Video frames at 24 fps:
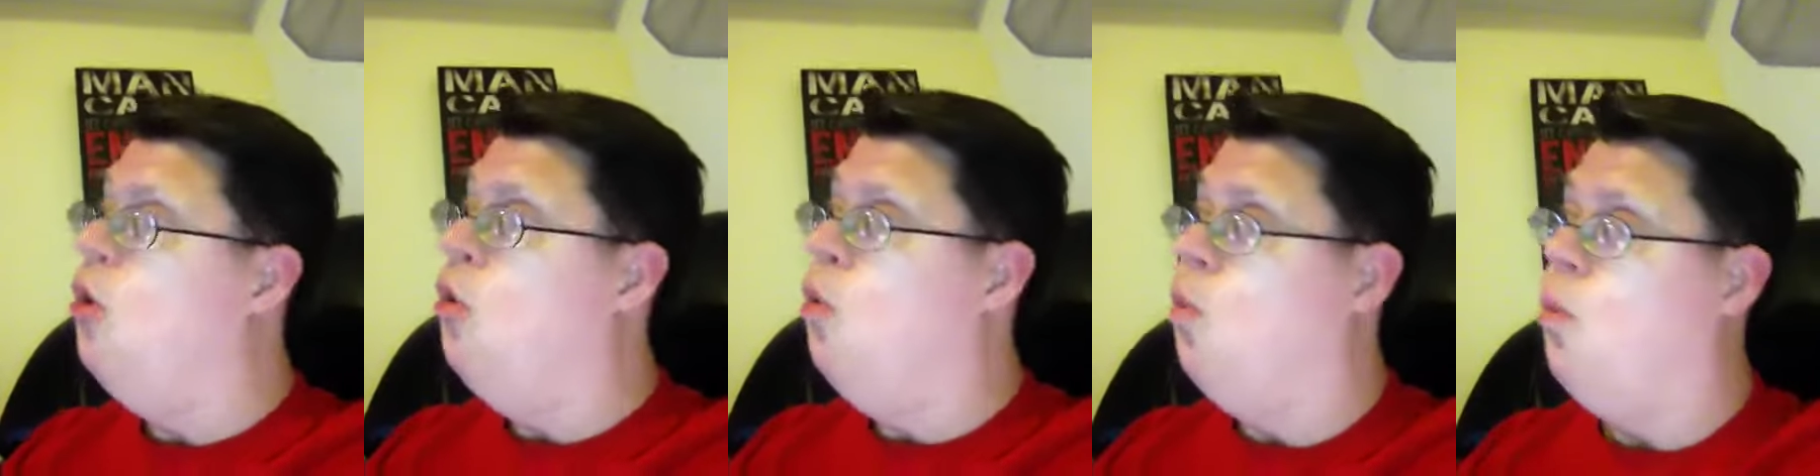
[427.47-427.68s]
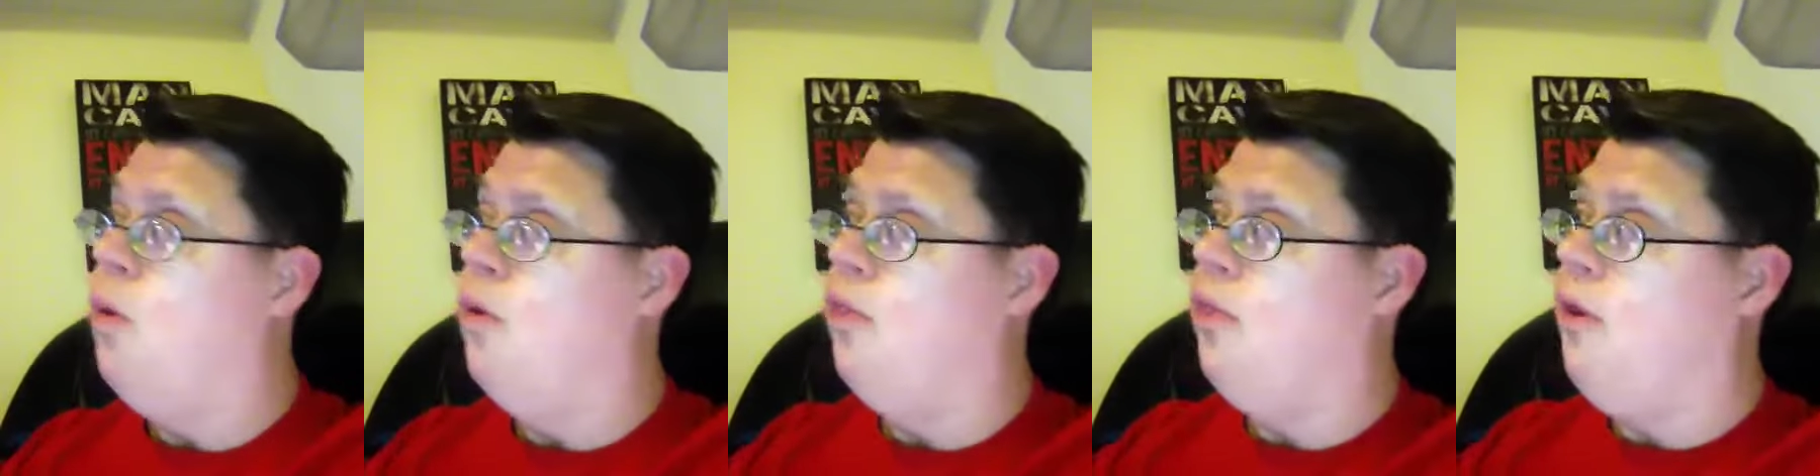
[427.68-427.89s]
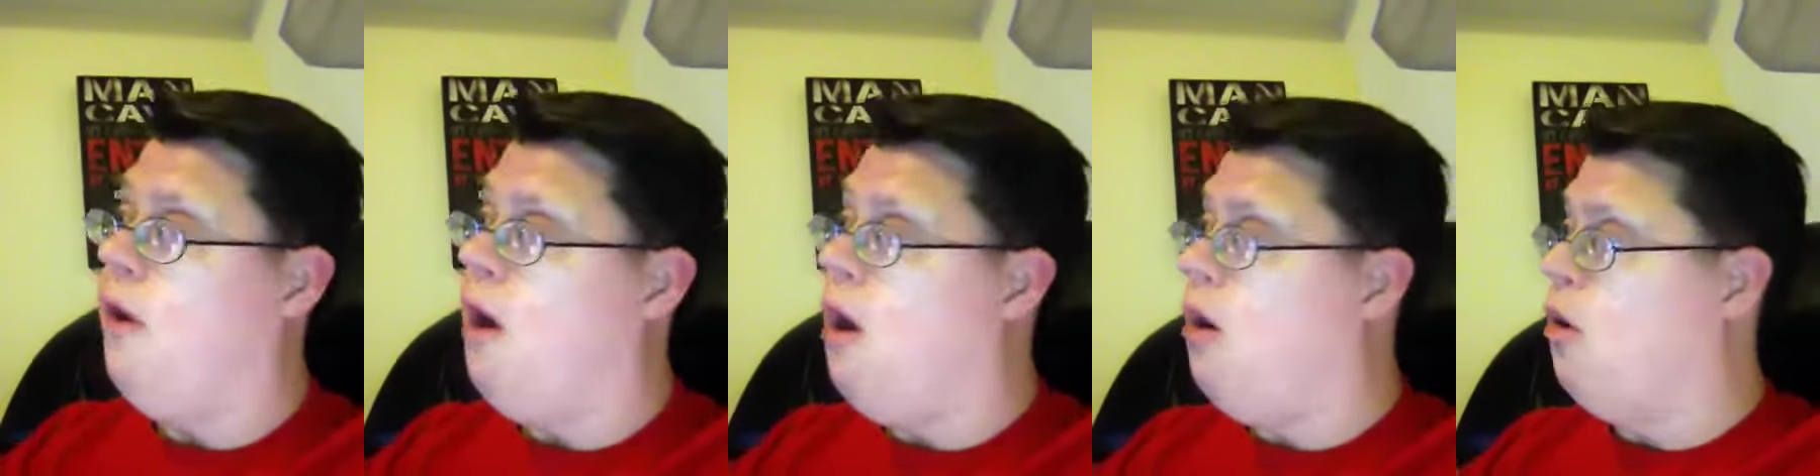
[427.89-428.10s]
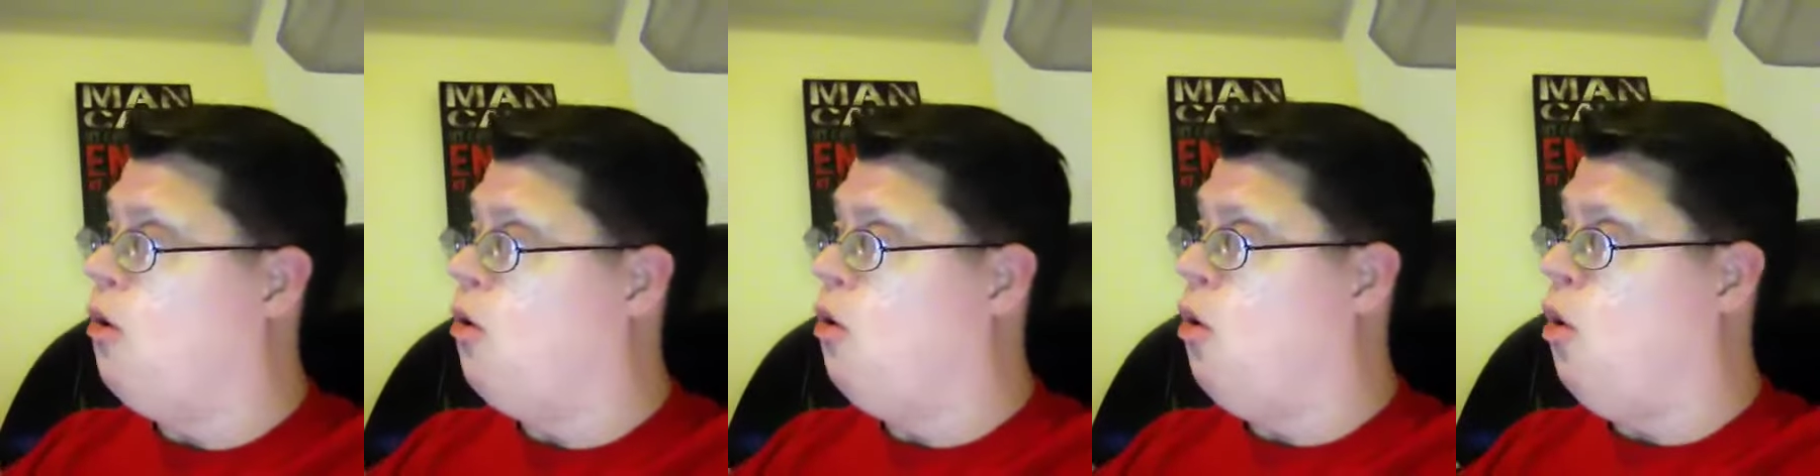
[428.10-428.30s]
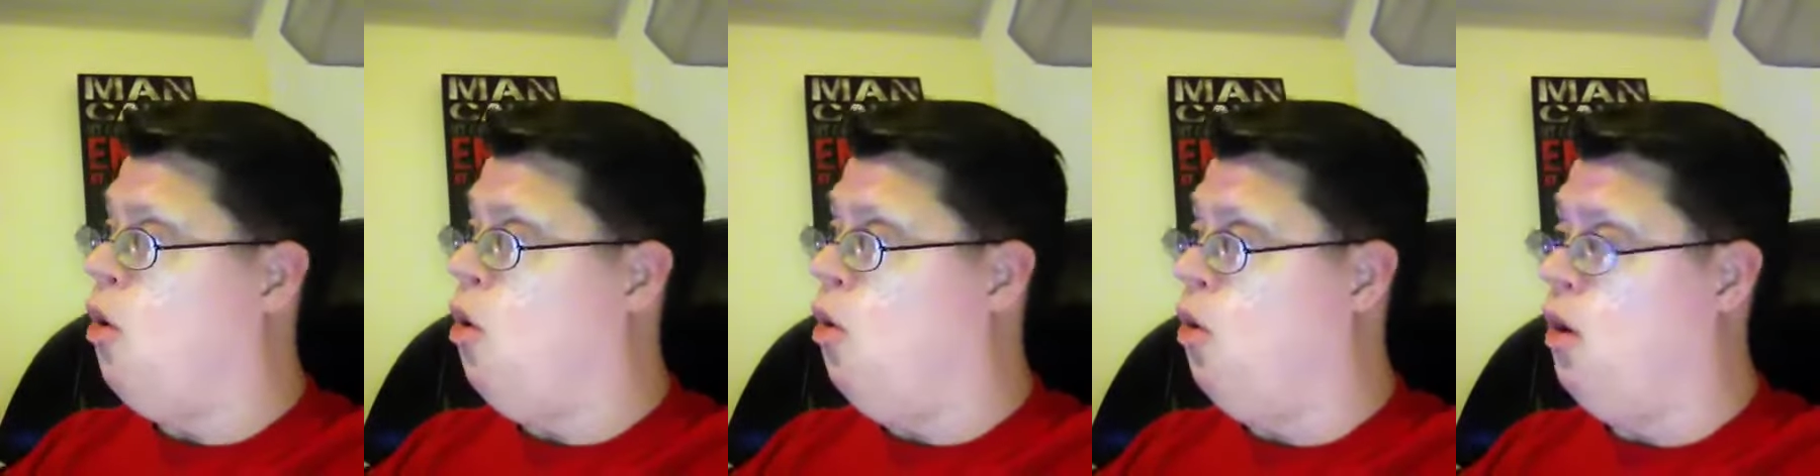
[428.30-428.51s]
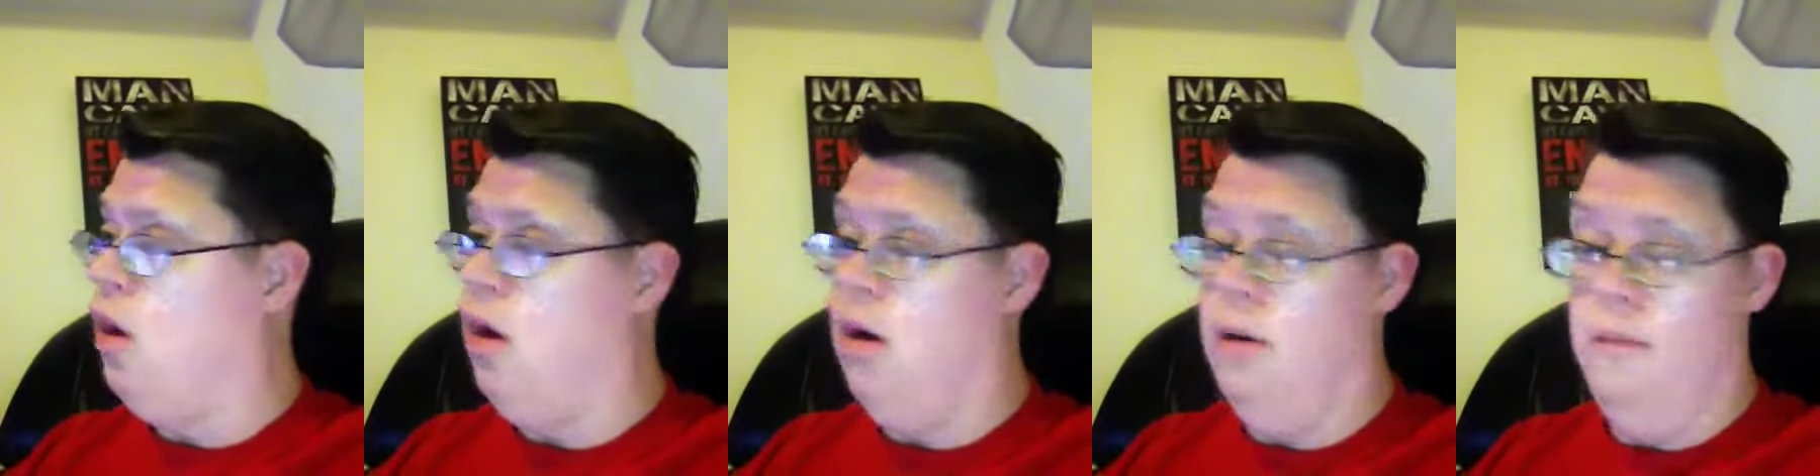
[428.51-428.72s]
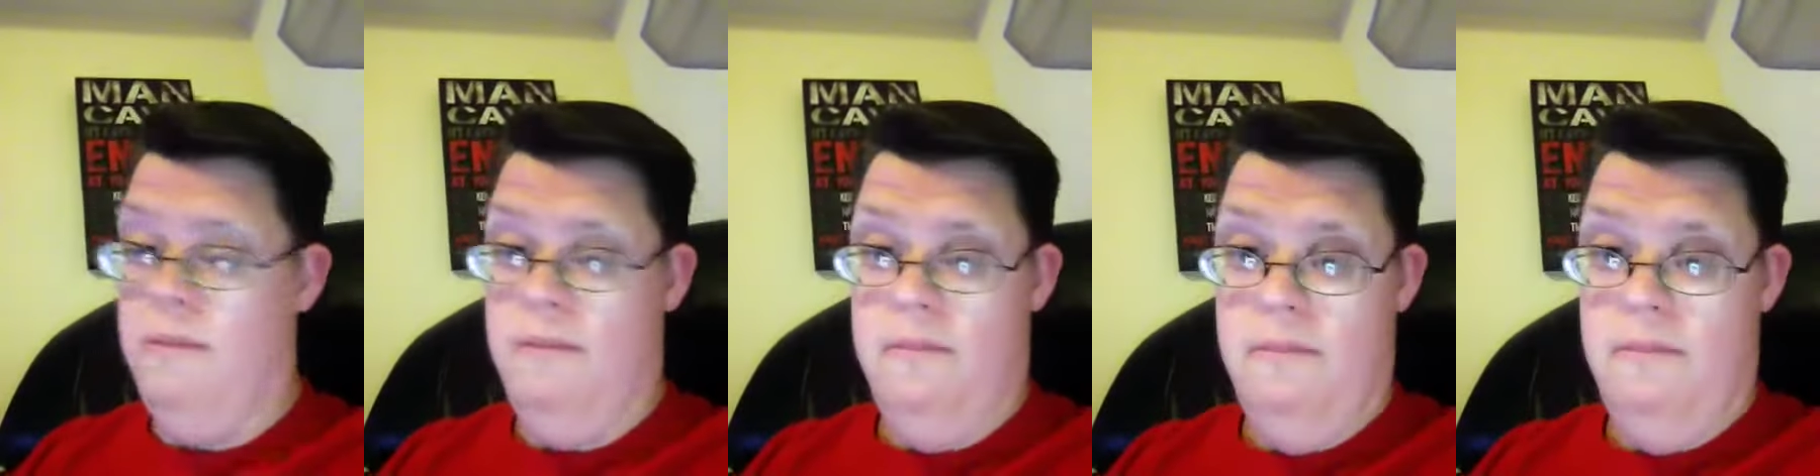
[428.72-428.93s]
with Hulk Hogan,